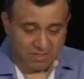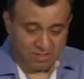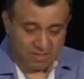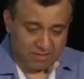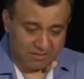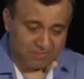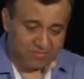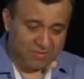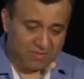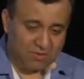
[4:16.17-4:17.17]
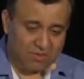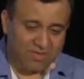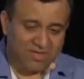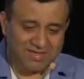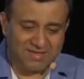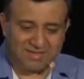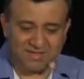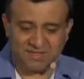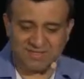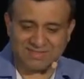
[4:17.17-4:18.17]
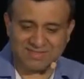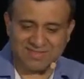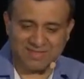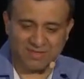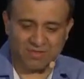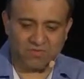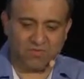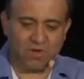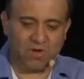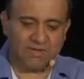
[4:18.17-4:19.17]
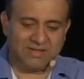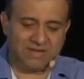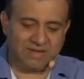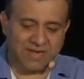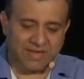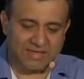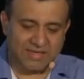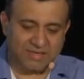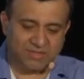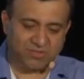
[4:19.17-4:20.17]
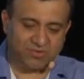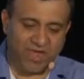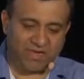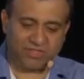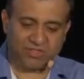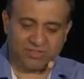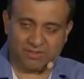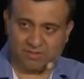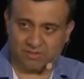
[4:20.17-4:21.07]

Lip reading: Kubernetes is kind of not the right abstraction